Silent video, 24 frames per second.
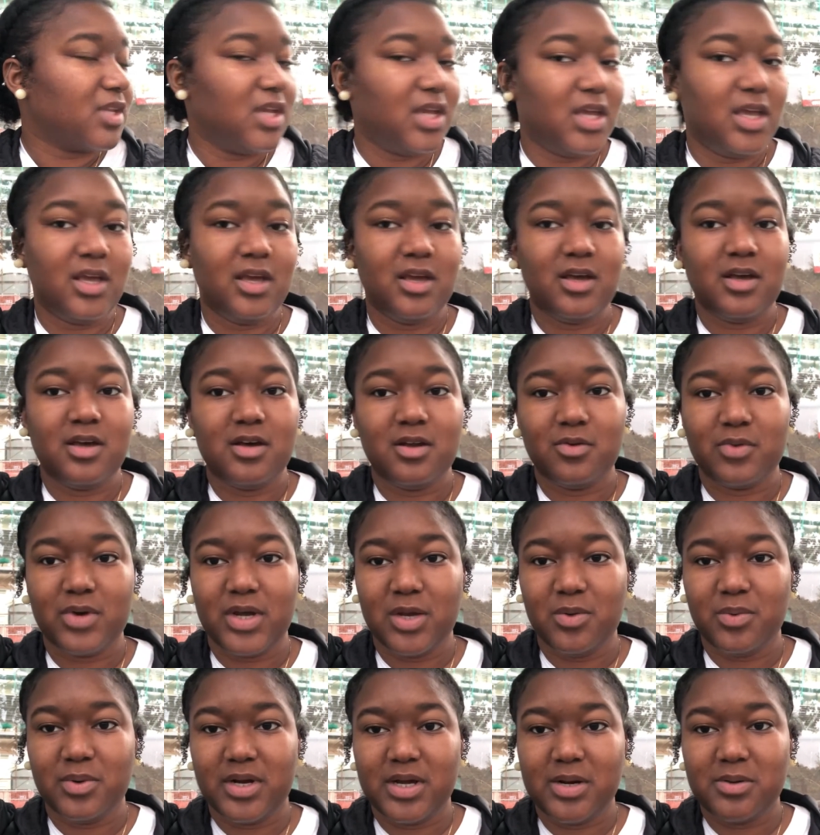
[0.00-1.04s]
And
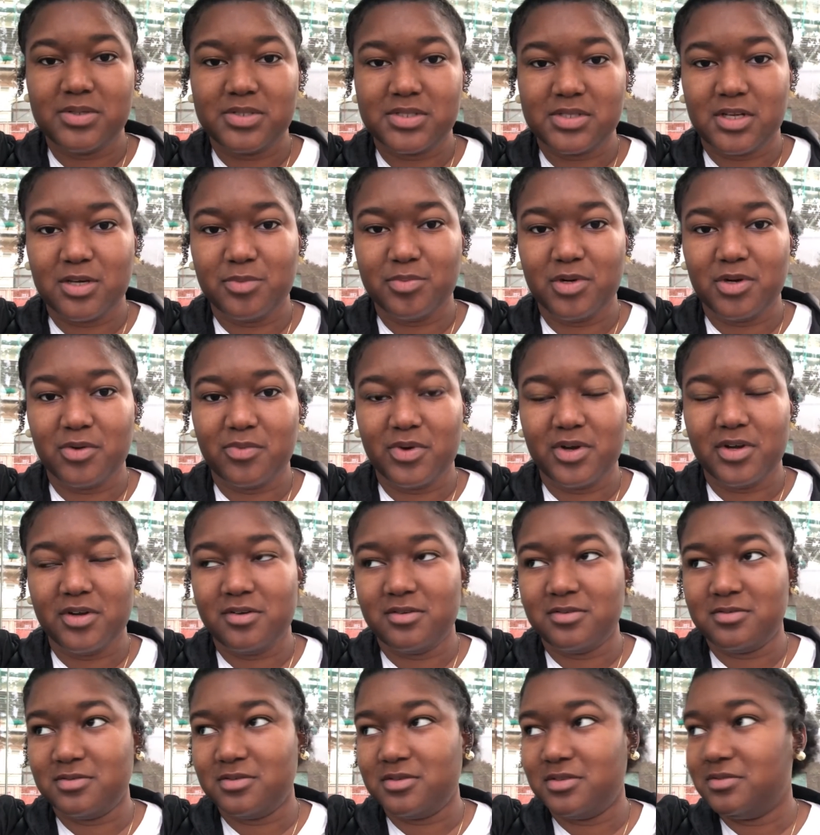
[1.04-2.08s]
right when I was coming
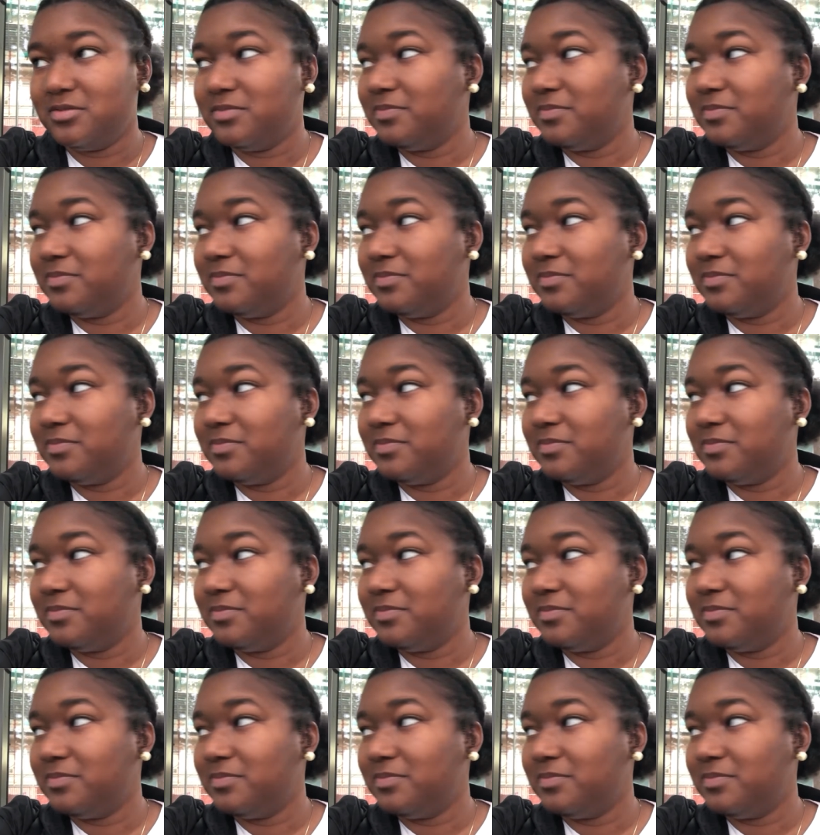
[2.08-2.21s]
around,